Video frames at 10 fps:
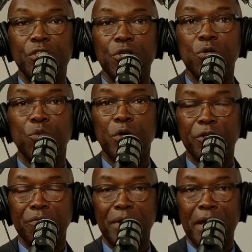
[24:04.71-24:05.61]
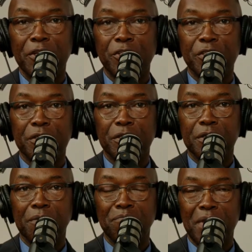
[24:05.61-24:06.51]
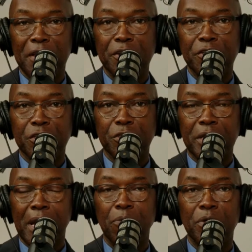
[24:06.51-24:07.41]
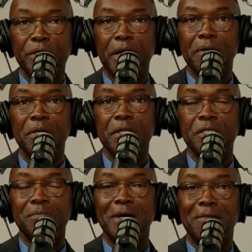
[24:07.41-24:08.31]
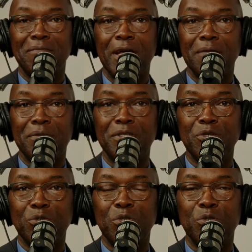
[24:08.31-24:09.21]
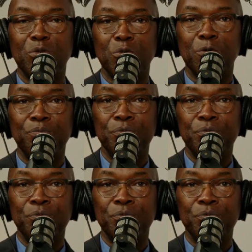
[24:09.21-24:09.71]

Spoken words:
So we're going to manage your type 1 diabetes by helping you to